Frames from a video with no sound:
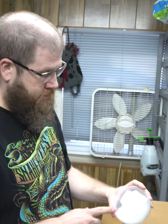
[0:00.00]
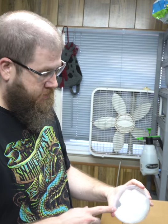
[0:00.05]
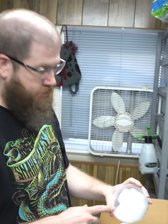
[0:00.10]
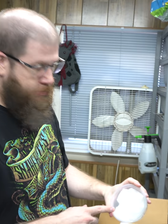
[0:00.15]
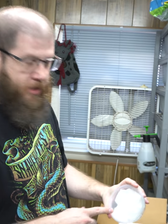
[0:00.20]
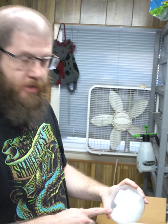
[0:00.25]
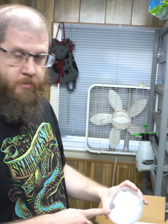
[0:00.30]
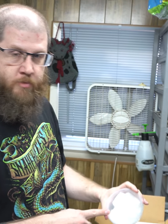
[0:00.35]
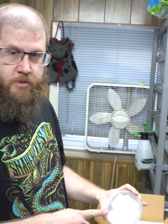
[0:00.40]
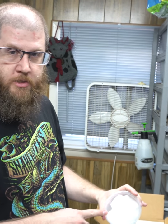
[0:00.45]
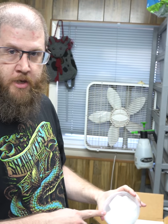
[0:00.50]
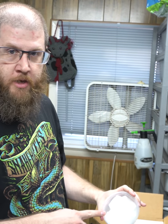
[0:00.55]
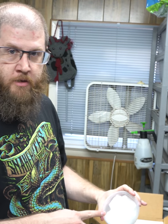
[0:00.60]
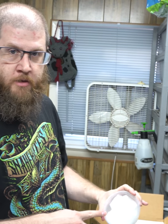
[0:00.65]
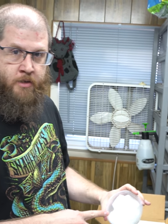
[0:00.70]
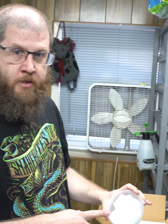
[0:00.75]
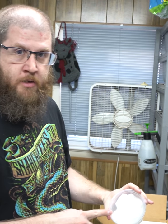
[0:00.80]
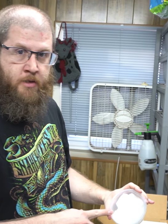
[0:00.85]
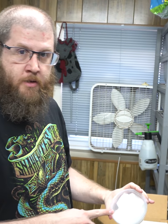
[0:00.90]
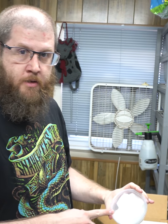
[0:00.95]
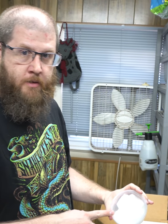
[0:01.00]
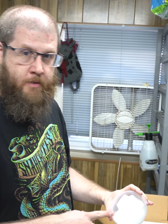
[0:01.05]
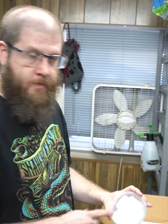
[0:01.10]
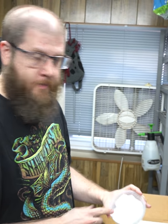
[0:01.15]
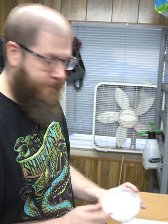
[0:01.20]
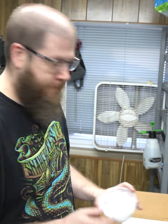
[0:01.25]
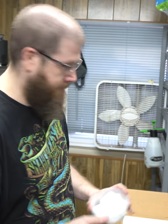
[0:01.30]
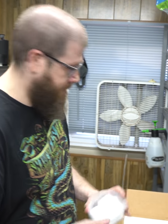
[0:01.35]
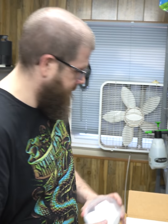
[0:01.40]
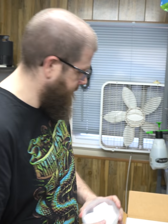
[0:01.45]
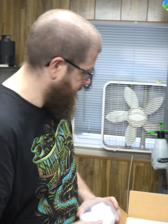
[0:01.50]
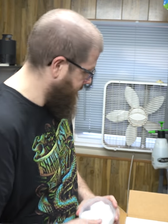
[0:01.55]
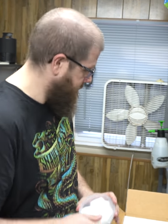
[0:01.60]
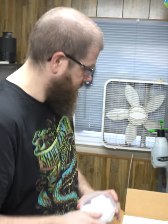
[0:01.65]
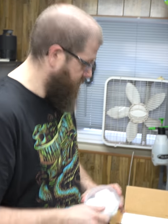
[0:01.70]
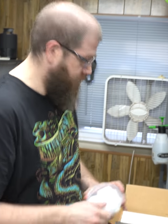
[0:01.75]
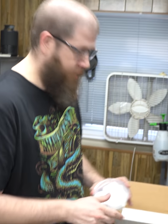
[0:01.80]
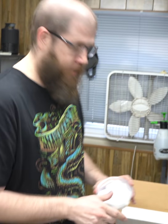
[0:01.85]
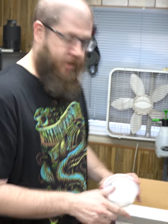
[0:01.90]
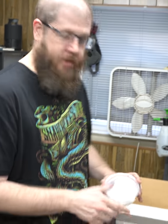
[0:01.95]
some paper towel in it,
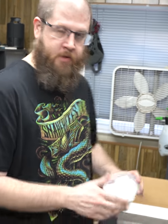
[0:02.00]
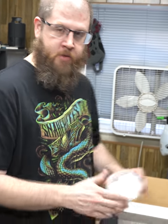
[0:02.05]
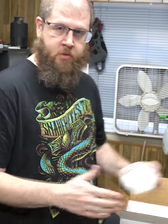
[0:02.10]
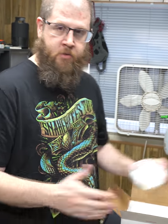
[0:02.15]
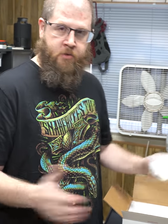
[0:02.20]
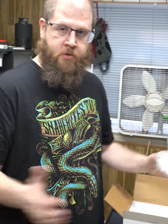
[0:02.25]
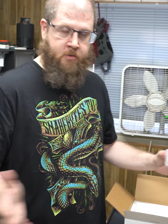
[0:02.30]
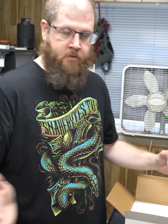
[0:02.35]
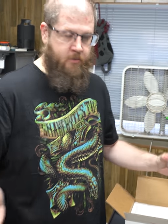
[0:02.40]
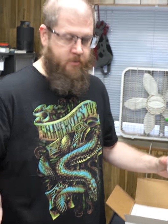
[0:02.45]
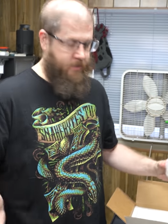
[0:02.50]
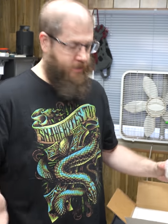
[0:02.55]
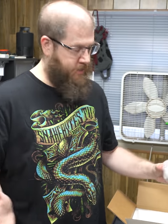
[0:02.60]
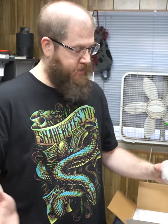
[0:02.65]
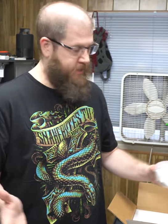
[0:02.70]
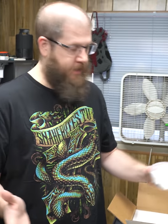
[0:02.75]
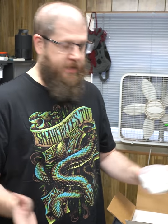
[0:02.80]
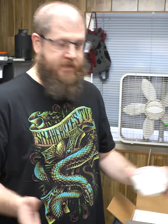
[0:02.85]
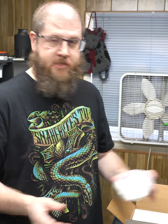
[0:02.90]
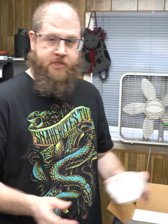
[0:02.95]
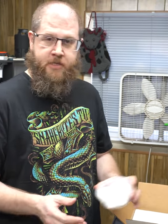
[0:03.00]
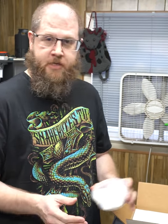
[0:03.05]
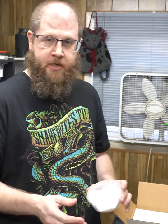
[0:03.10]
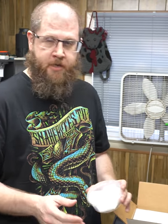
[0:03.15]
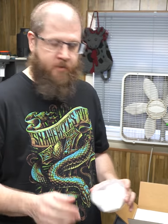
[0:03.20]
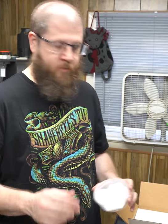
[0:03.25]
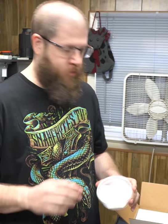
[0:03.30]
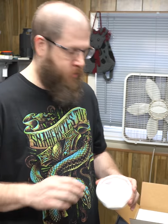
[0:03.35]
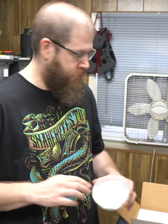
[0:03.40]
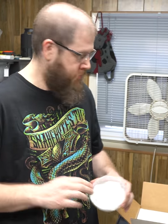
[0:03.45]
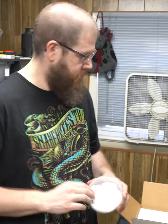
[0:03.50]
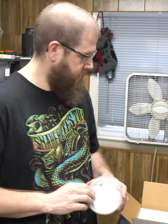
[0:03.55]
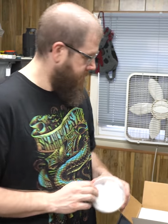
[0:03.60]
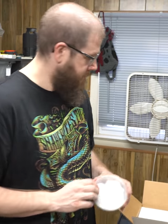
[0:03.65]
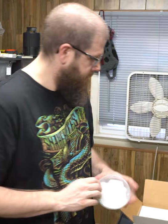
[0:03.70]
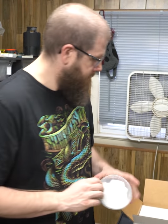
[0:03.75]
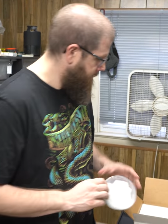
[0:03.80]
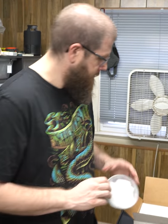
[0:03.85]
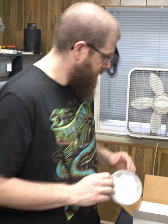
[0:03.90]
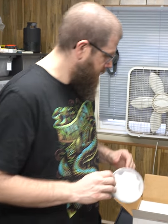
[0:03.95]
depending on the size of the animal.
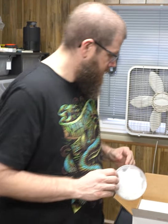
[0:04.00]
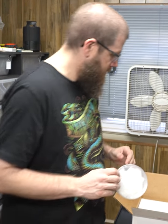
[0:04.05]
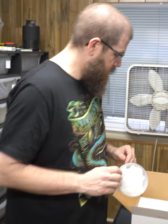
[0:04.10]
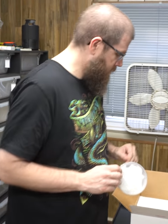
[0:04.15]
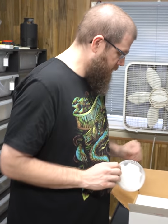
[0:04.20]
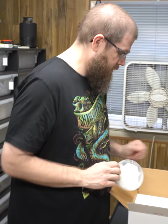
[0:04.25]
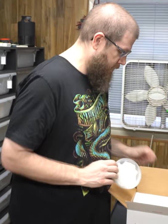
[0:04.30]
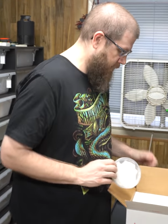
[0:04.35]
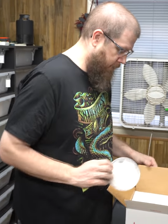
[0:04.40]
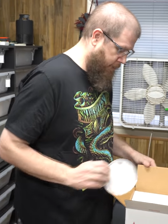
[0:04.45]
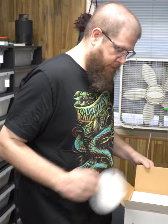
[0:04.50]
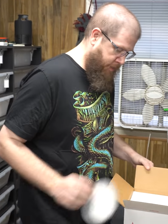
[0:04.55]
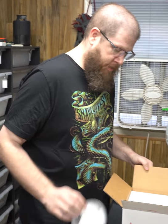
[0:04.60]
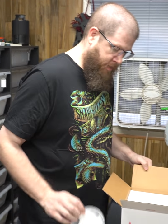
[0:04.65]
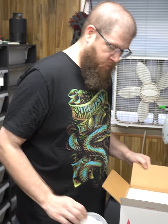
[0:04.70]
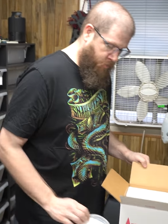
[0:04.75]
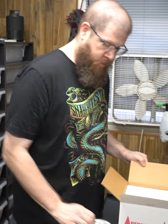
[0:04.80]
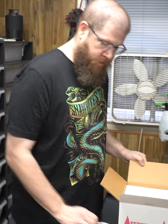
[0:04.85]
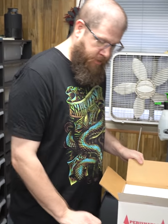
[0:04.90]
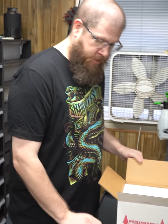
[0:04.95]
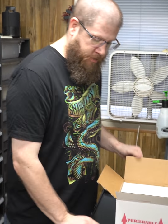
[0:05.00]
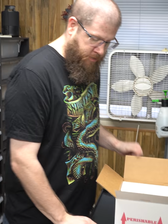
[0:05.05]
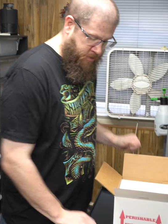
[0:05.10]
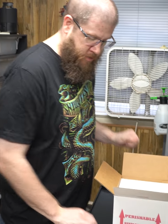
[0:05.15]
And then what you'll